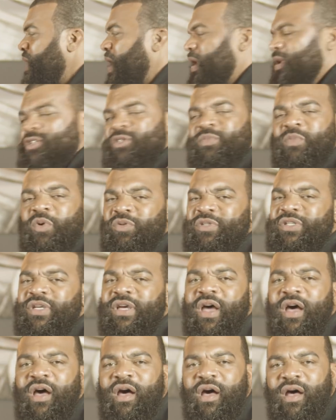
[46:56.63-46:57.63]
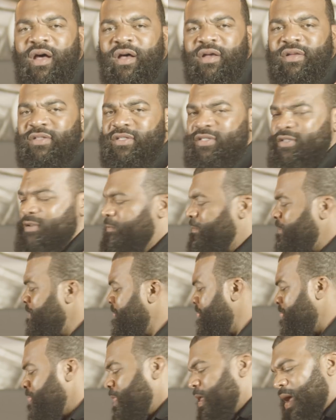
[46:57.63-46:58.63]
I didn't smoke cigars.
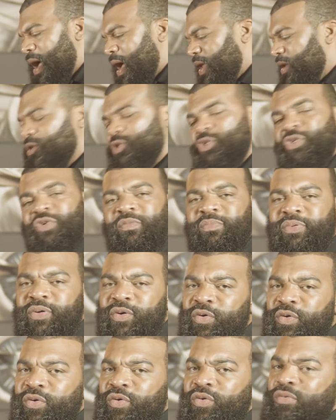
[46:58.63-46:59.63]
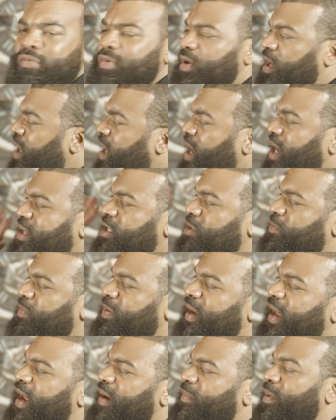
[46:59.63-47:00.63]
I didn't shoot pool. I just
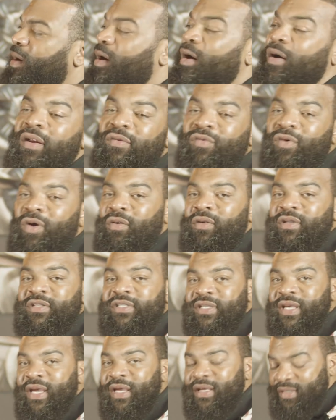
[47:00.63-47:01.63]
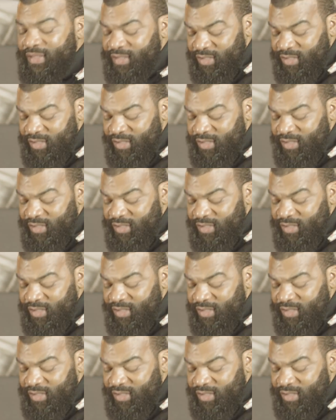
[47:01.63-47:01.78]
played ball and roller skate.